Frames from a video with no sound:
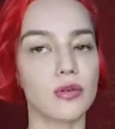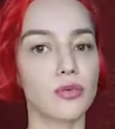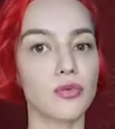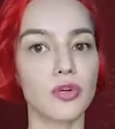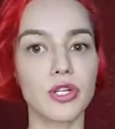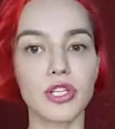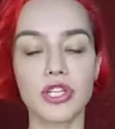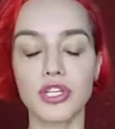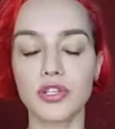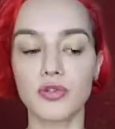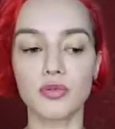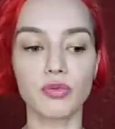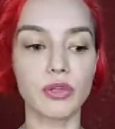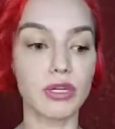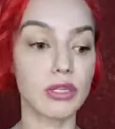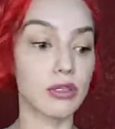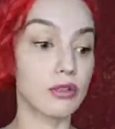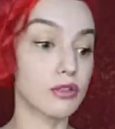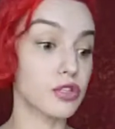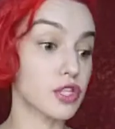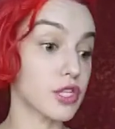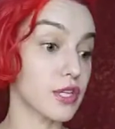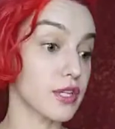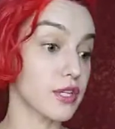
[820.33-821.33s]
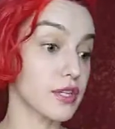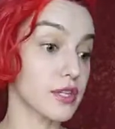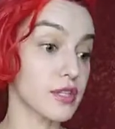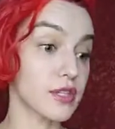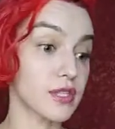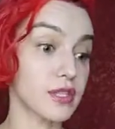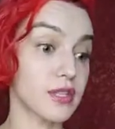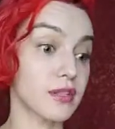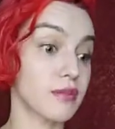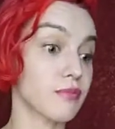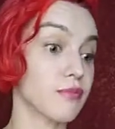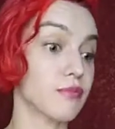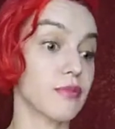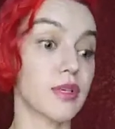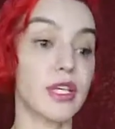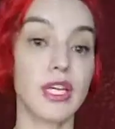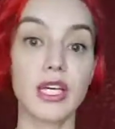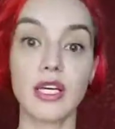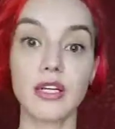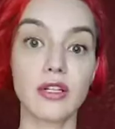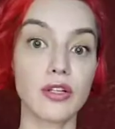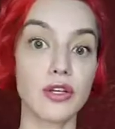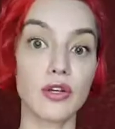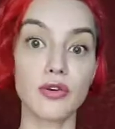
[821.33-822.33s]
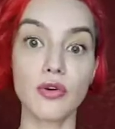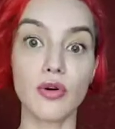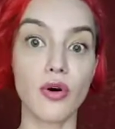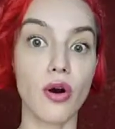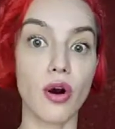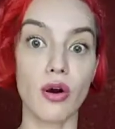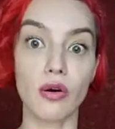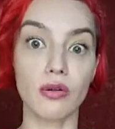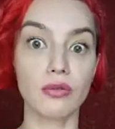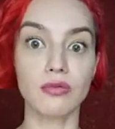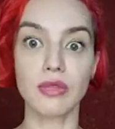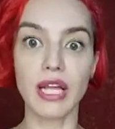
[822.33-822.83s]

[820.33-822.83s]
which will just kill you all.